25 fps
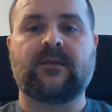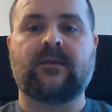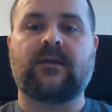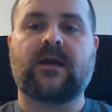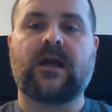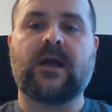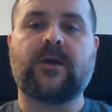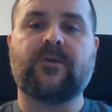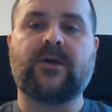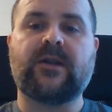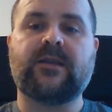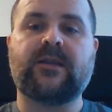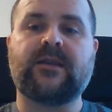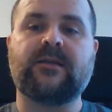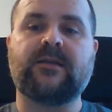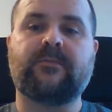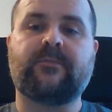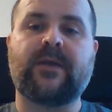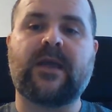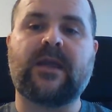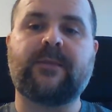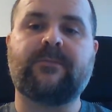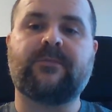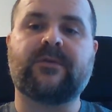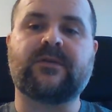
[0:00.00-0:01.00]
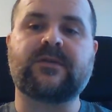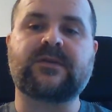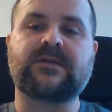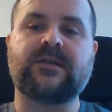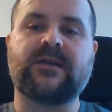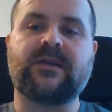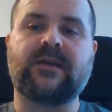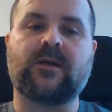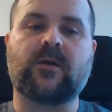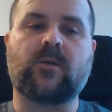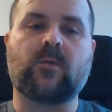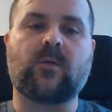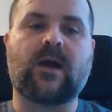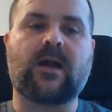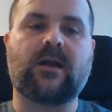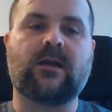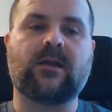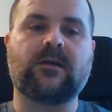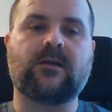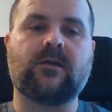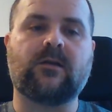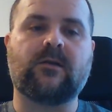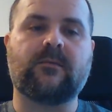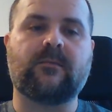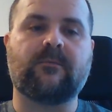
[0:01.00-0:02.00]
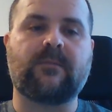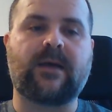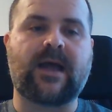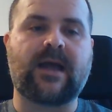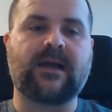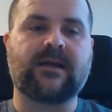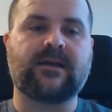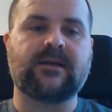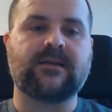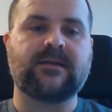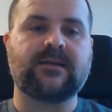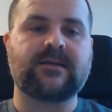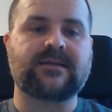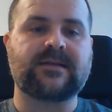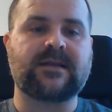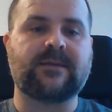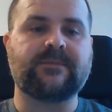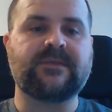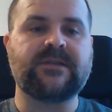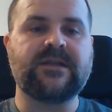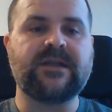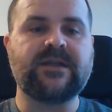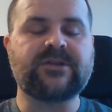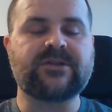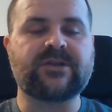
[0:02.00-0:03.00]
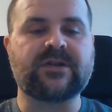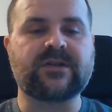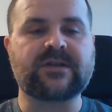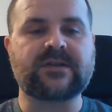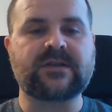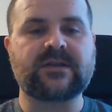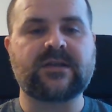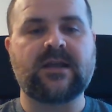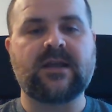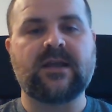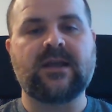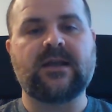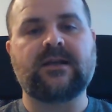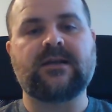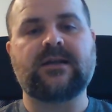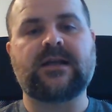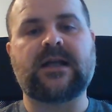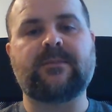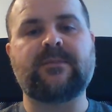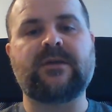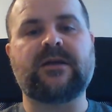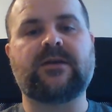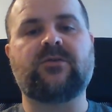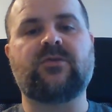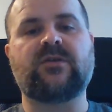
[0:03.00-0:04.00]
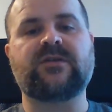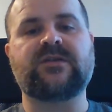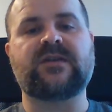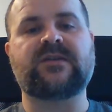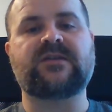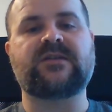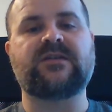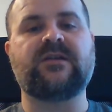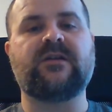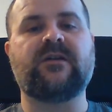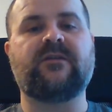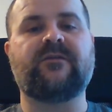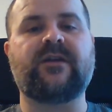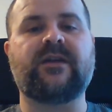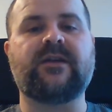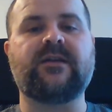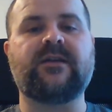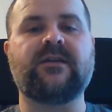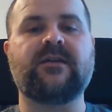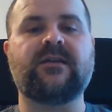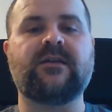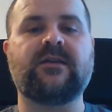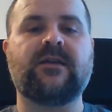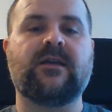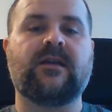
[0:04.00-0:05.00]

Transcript: I read in the papers here a while back some teachers come across a survey